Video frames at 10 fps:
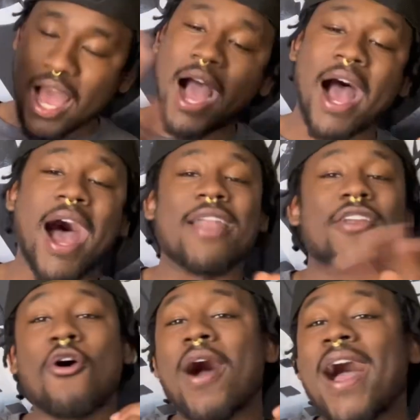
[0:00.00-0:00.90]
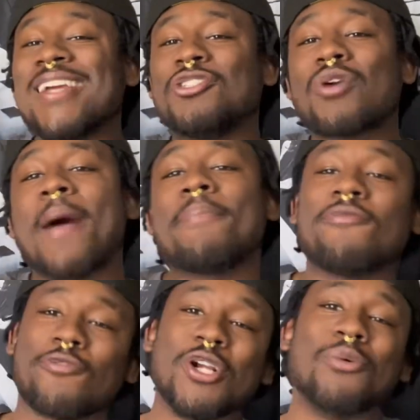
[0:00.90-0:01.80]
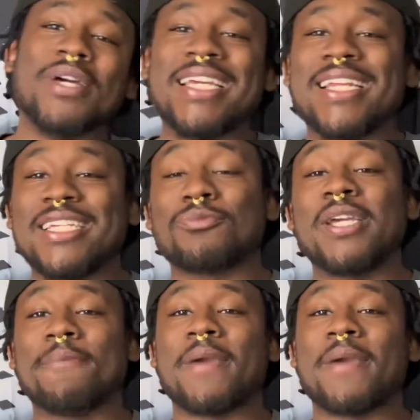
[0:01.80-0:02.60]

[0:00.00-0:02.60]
I know I ain't dropping frequently this week,